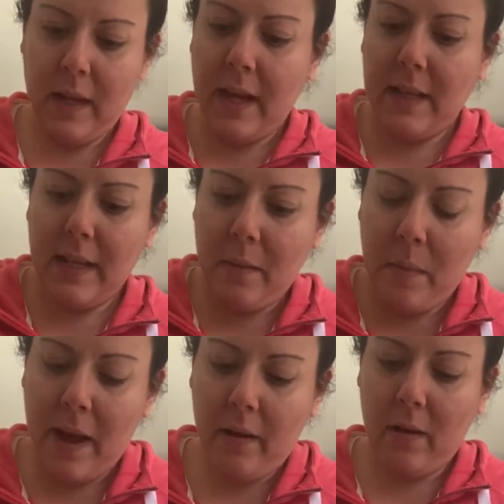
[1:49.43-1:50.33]
Doesn't
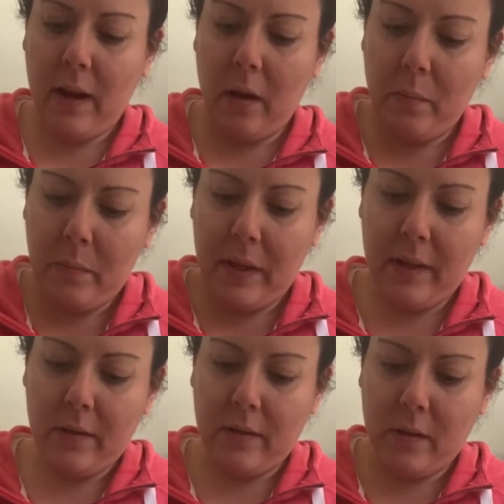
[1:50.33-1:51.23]
matter how big
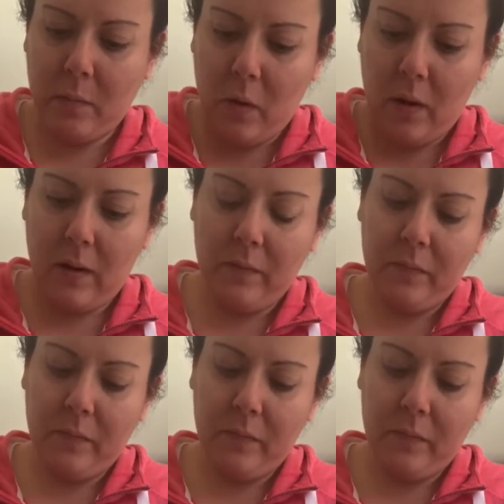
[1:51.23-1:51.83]
or small,